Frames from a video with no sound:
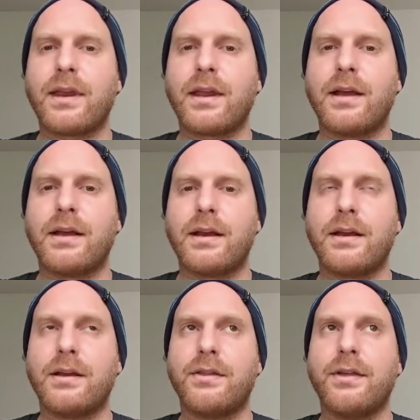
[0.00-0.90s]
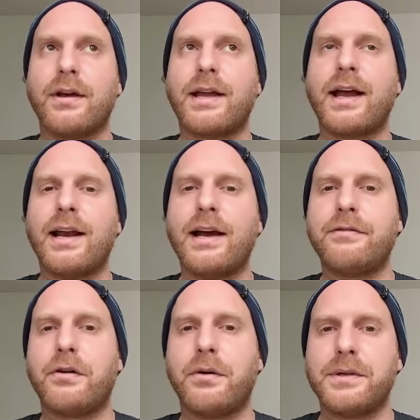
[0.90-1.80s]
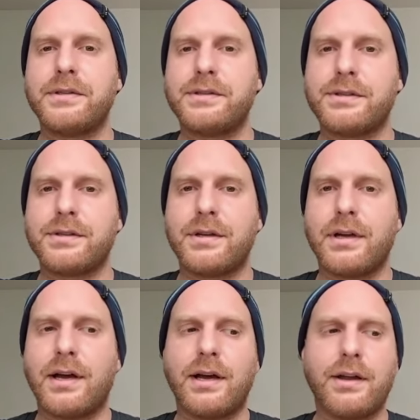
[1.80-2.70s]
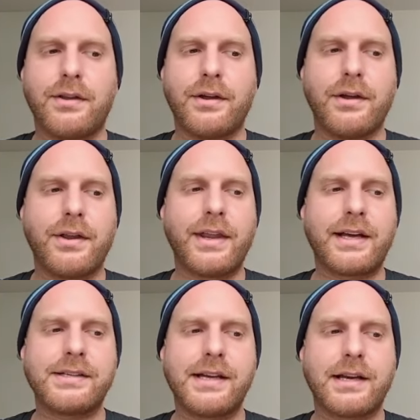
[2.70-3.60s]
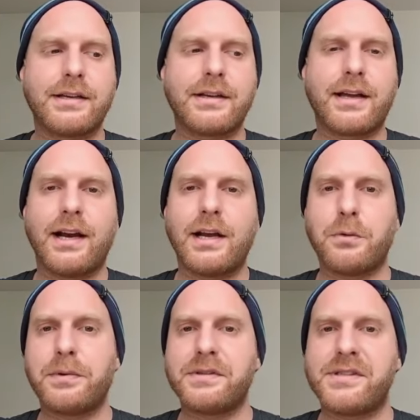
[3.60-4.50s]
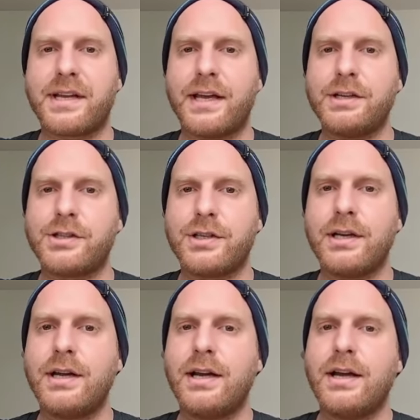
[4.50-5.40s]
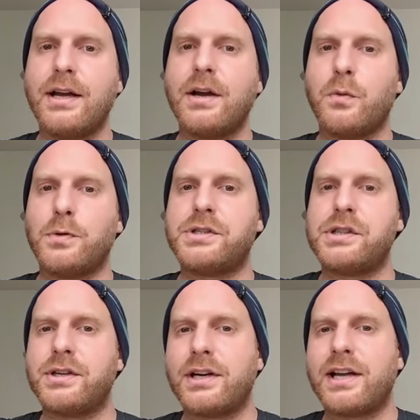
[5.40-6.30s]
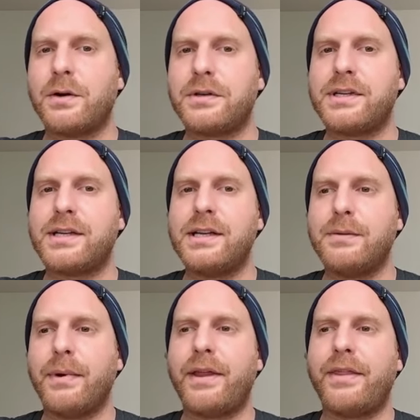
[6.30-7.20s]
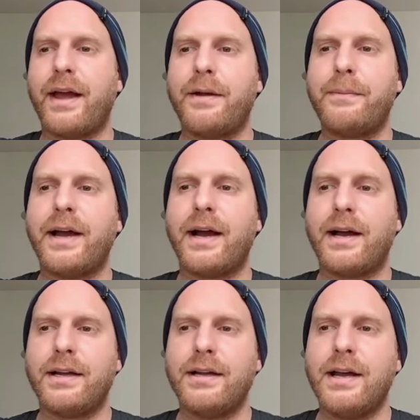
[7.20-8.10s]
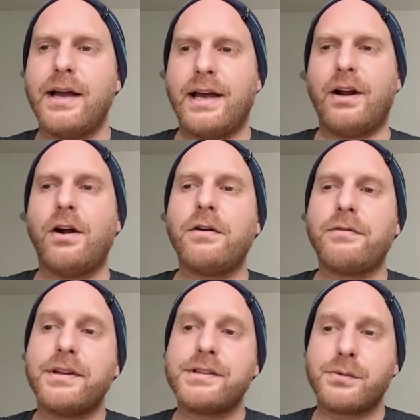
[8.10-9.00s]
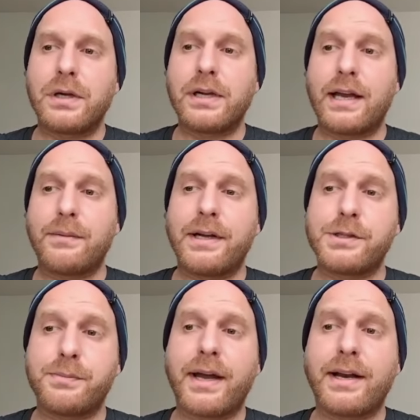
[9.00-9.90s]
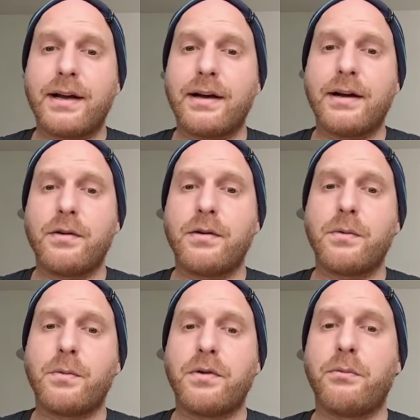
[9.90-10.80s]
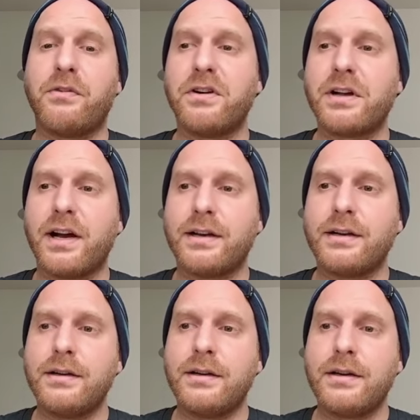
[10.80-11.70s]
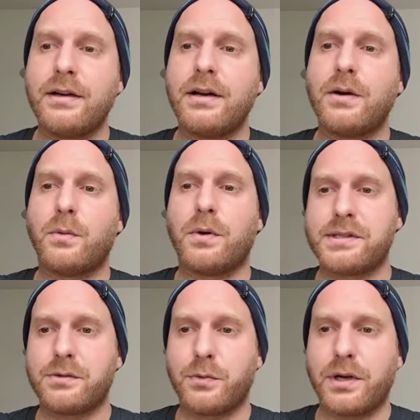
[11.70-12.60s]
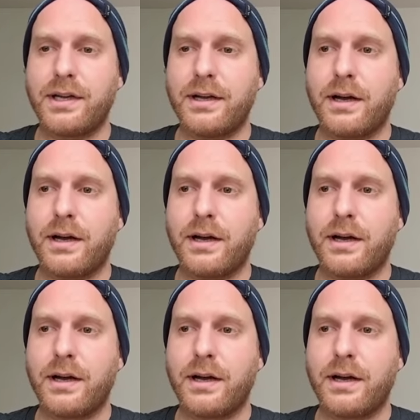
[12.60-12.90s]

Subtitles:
the color formats, the exact color representation, which is not guaranteed by the API. And all of this will get much better with Vulkan once it really